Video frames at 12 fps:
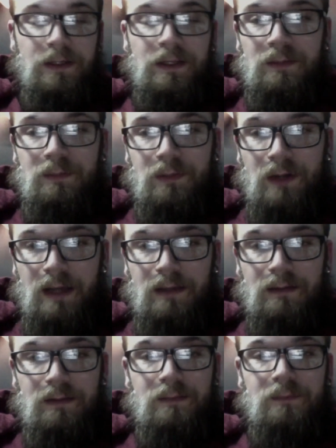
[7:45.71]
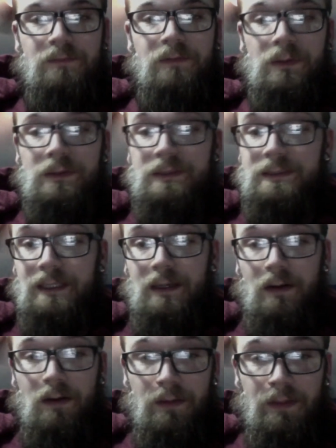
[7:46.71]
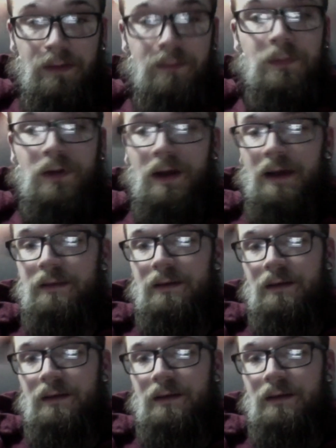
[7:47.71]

your breath, focusing on the breath.